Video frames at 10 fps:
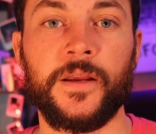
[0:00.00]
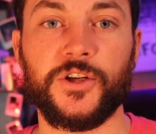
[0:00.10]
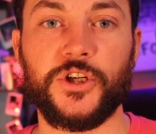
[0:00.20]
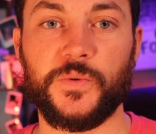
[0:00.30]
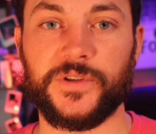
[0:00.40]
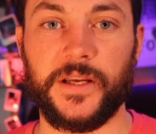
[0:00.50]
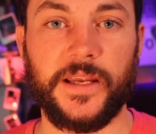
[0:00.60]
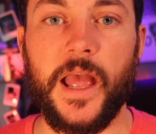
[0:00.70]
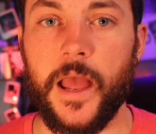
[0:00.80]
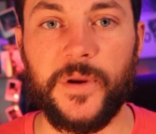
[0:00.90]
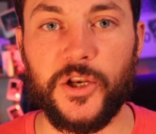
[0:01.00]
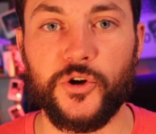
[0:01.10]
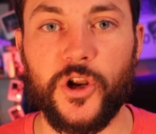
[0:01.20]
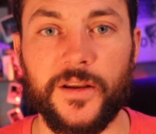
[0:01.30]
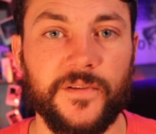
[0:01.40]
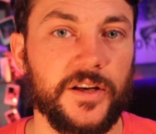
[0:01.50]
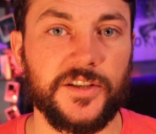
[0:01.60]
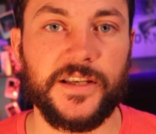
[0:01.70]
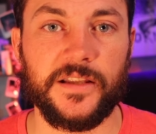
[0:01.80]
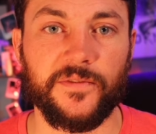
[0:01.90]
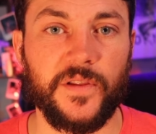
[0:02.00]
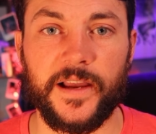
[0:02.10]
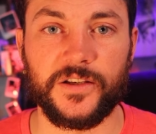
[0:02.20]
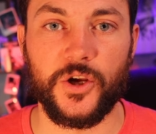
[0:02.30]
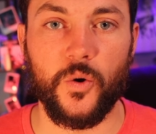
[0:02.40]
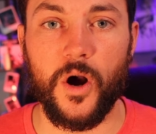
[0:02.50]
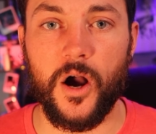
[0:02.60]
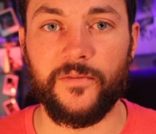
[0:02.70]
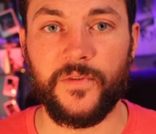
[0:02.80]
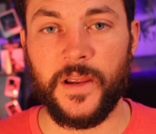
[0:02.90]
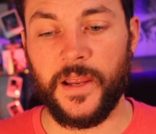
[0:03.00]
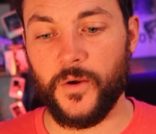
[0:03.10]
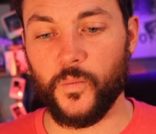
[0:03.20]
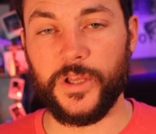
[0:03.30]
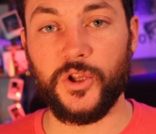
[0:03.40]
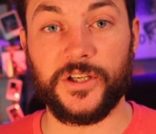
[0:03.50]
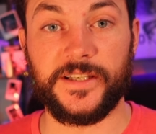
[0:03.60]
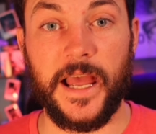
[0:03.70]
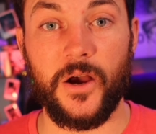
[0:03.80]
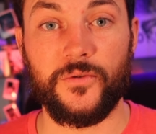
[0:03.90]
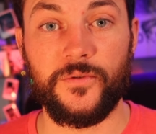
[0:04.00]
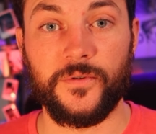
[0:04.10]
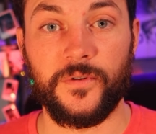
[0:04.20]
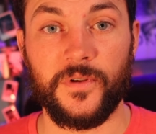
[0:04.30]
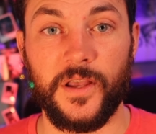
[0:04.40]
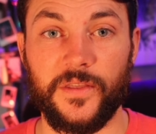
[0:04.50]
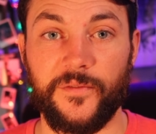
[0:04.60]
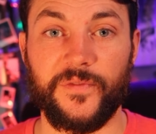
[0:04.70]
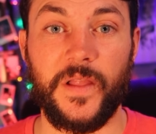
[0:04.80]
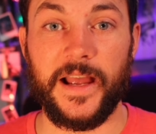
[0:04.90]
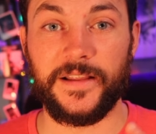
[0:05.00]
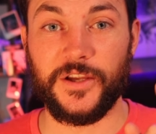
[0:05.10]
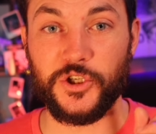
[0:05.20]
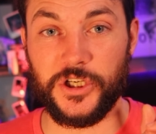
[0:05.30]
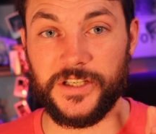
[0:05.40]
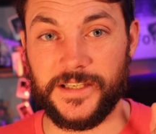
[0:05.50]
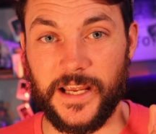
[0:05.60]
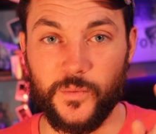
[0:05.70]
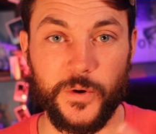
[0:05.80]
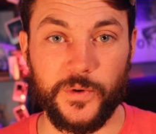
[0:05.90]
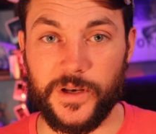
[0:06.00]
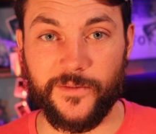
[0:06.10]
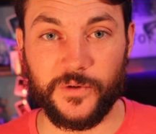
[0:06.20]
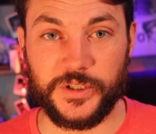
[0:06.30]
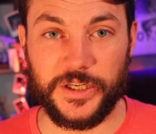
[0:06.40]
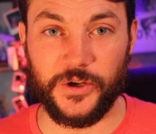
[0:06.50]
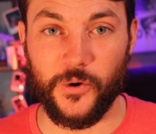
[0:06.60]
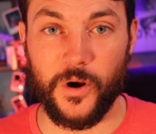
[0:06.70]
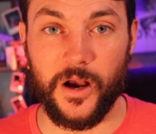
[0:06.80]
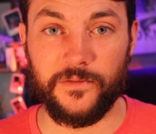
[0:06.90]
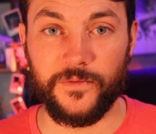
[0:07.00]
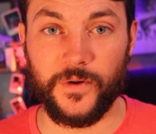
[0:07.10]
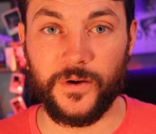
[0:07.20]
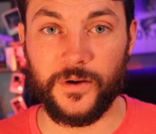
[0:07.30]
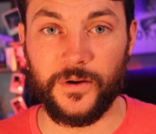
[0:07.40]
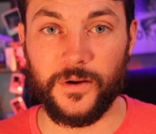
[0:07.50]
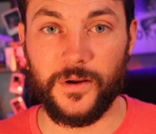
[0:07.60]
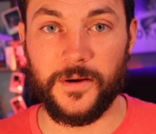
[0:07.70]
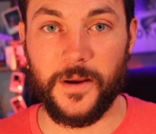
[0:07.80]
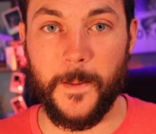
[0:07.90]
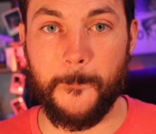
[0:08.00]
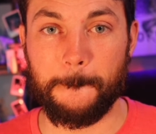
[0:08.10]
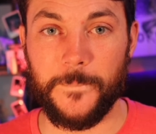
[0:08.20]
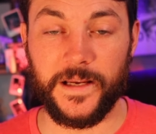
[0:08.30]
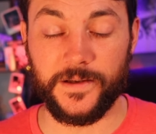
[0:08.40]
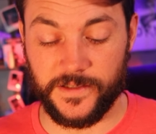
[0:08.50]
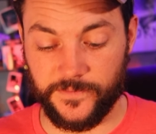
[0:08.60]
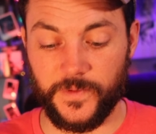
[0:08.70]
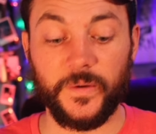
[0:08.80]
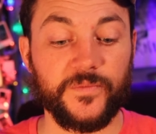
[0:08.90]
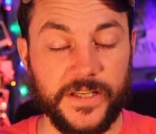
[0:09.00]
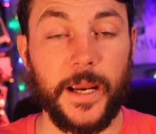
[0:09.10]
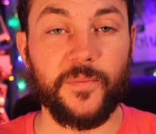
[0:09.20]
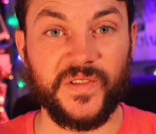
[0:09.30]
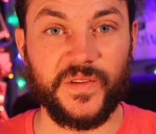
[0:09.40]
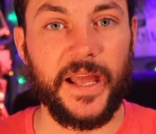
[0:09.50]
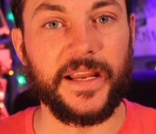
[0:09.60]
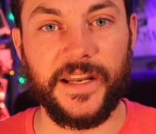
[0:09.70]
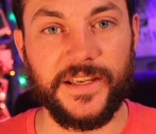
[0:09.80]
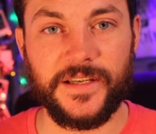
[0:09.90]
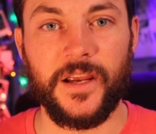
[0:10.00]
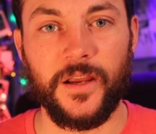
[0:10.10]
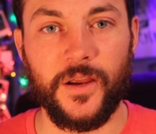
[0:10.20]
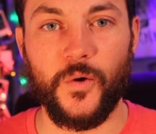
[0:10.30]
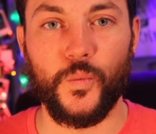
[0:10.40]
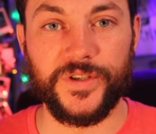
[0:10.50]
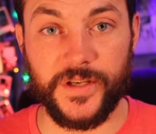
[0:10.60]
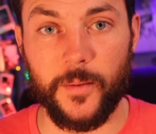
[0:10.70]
She was like, yeah, I mean you're not even gonna see the flags go off. We looked down, and the flag that she said we would never see go off, because of the type of flag it is, was